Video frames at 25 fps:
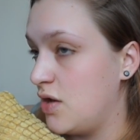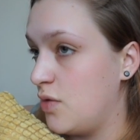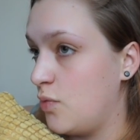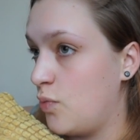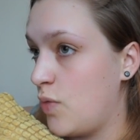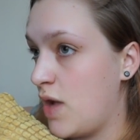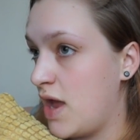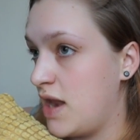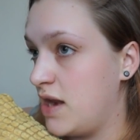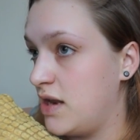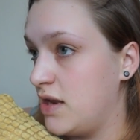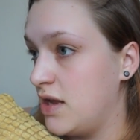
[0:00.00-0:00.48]

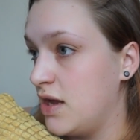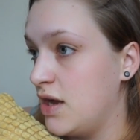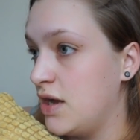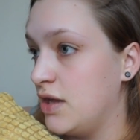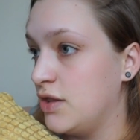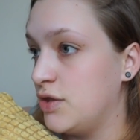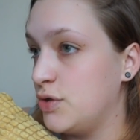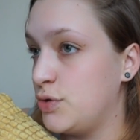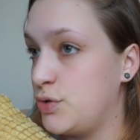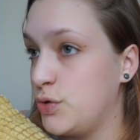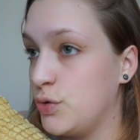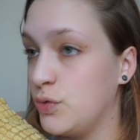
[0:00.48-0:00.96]
when
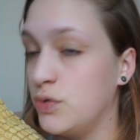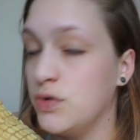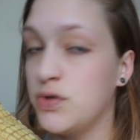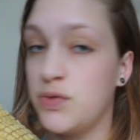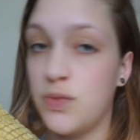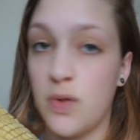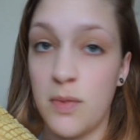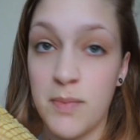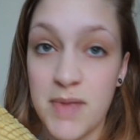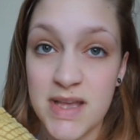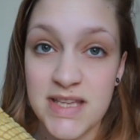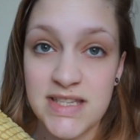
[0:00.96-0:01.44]
the tools
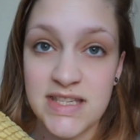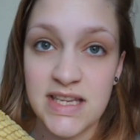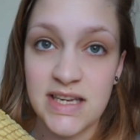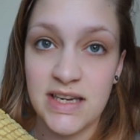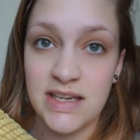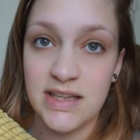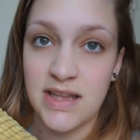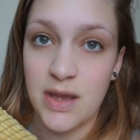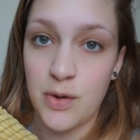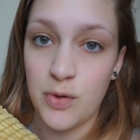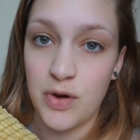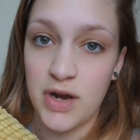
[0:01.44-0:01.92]
were missing
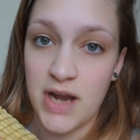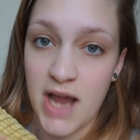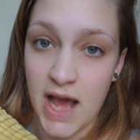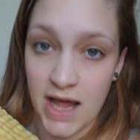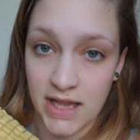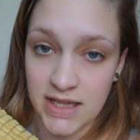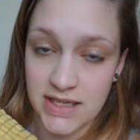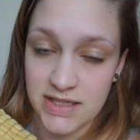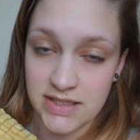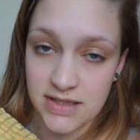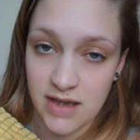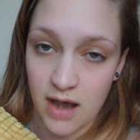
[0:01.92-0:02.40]
and they were in
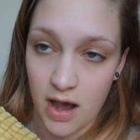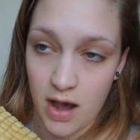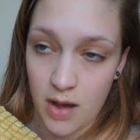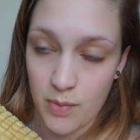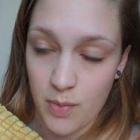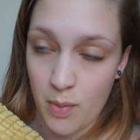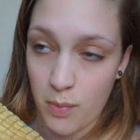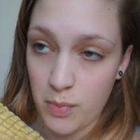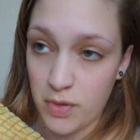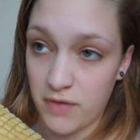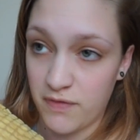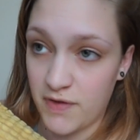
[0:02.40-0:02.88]
Ali's car
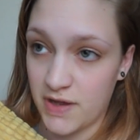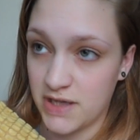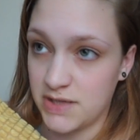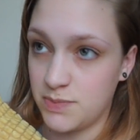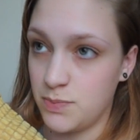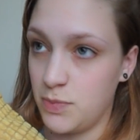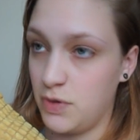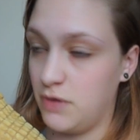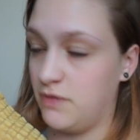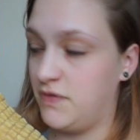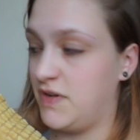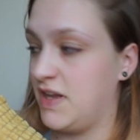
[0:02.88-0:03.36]
when we first
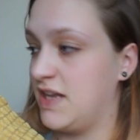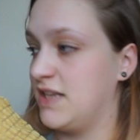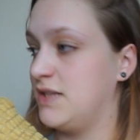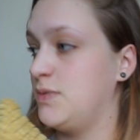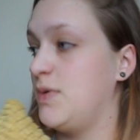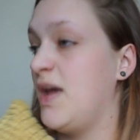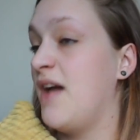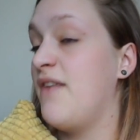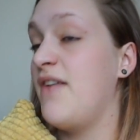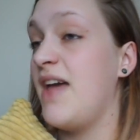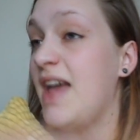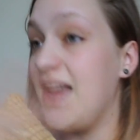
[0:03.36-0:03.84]
moved here. So
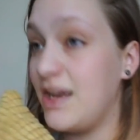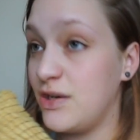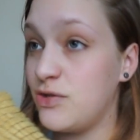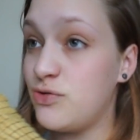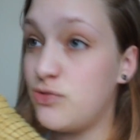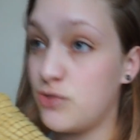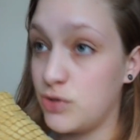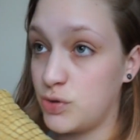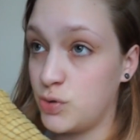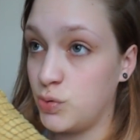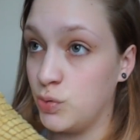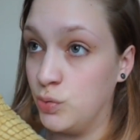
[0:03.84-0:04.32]
we have
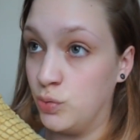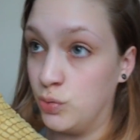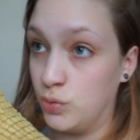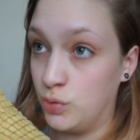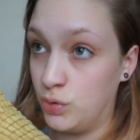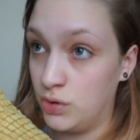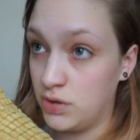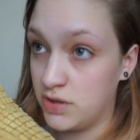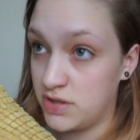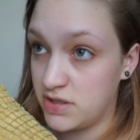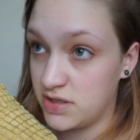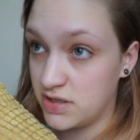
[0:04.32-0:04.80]
extra
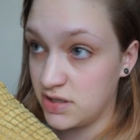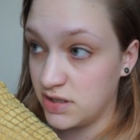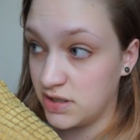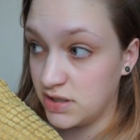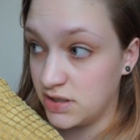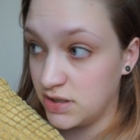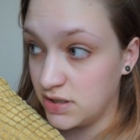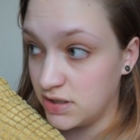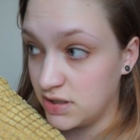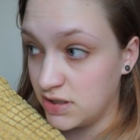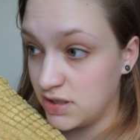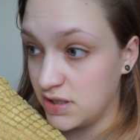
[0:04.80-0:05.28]
tools.
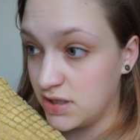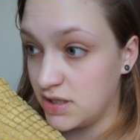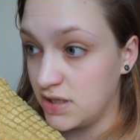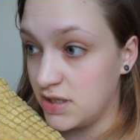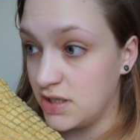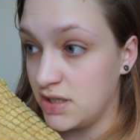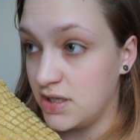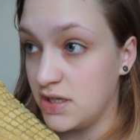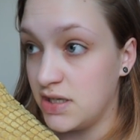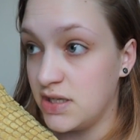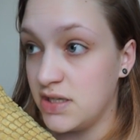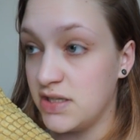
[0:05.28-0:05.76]

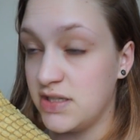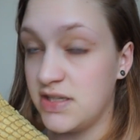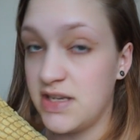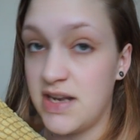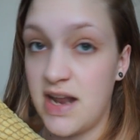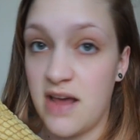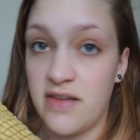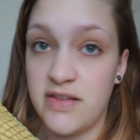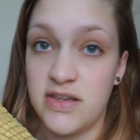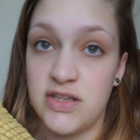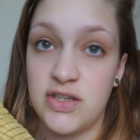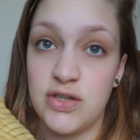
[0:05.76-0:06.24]
So
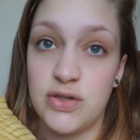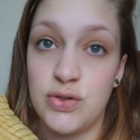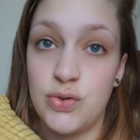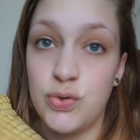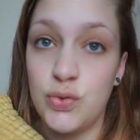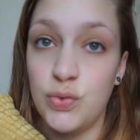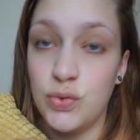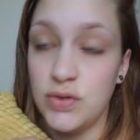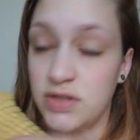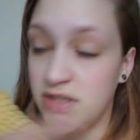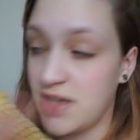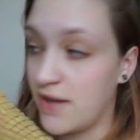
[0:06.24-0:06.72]
now there's just
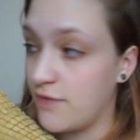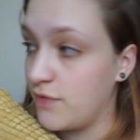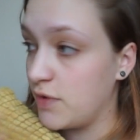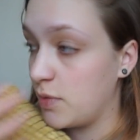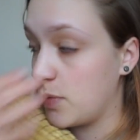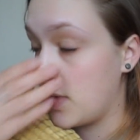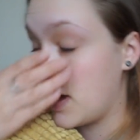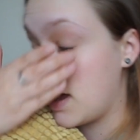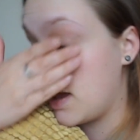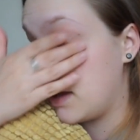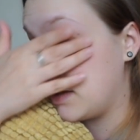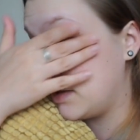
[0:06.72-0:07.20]
tools
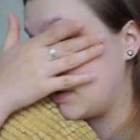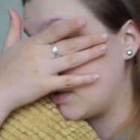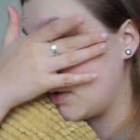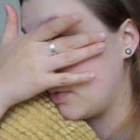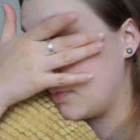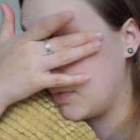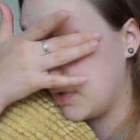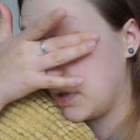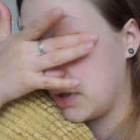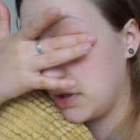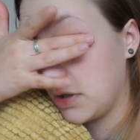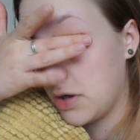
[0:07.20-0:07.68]
everywhere. So
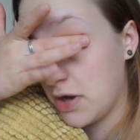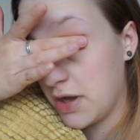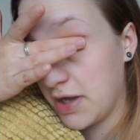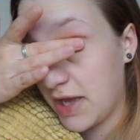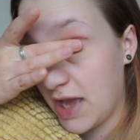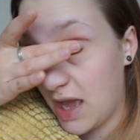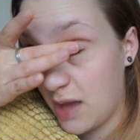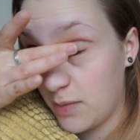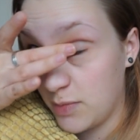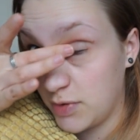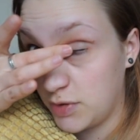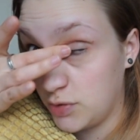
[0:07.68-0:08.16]
we're going to go and
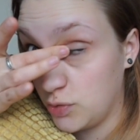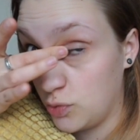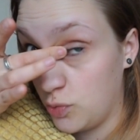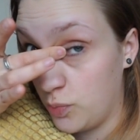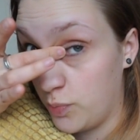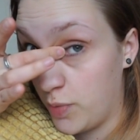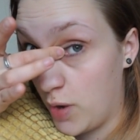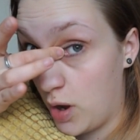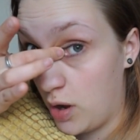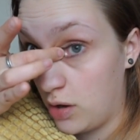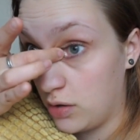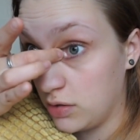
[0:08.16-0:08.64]
get him a
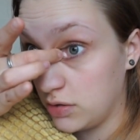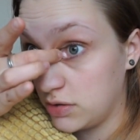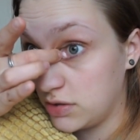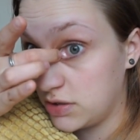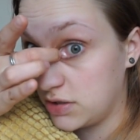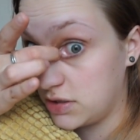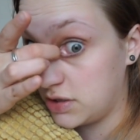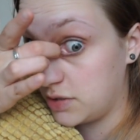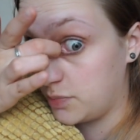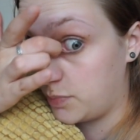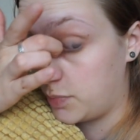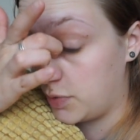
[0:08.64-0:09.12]

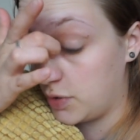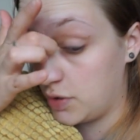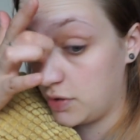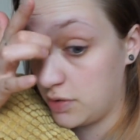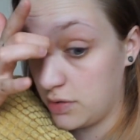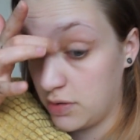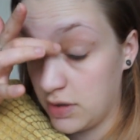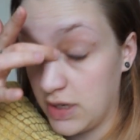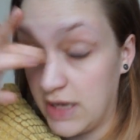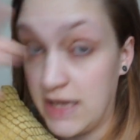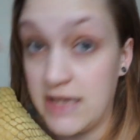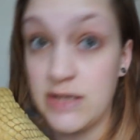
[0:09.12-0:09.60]
toolbox to put
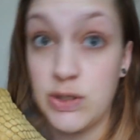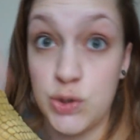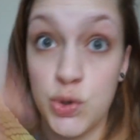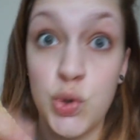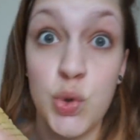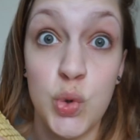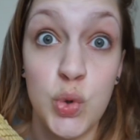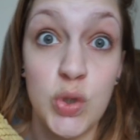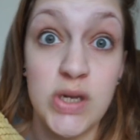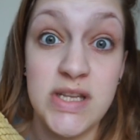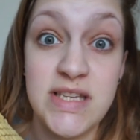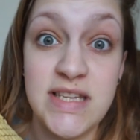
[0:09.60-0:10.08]
his
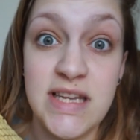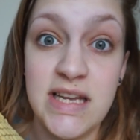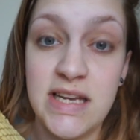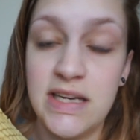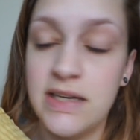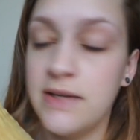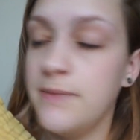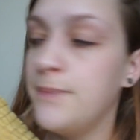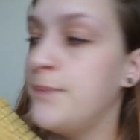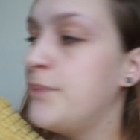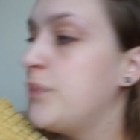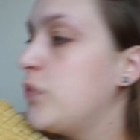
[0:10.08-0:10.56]
tools
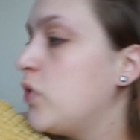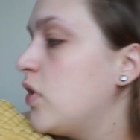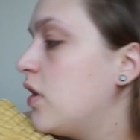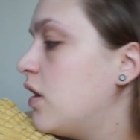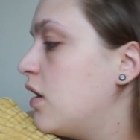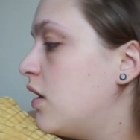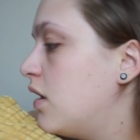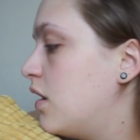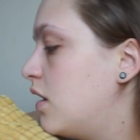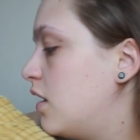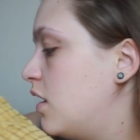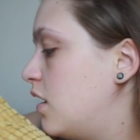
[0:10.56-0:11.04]
in.
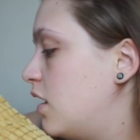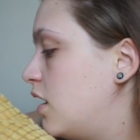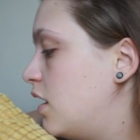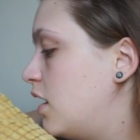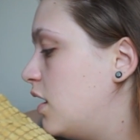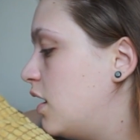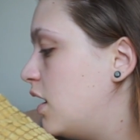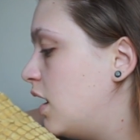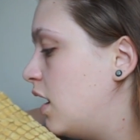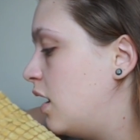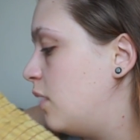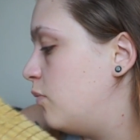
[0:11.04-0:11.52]

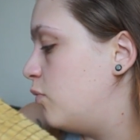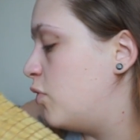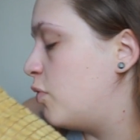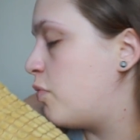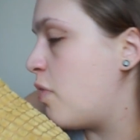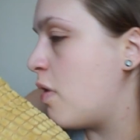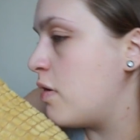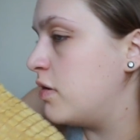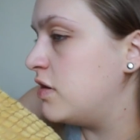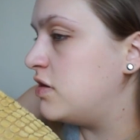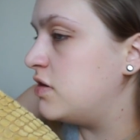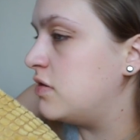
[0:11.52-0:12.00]
We'll
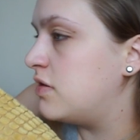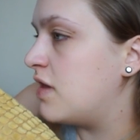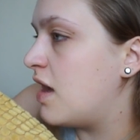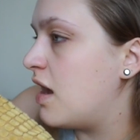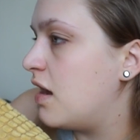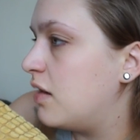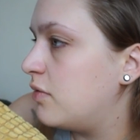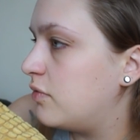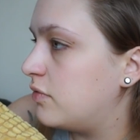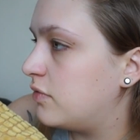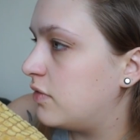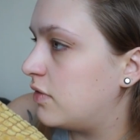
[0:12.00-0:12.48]
probably do that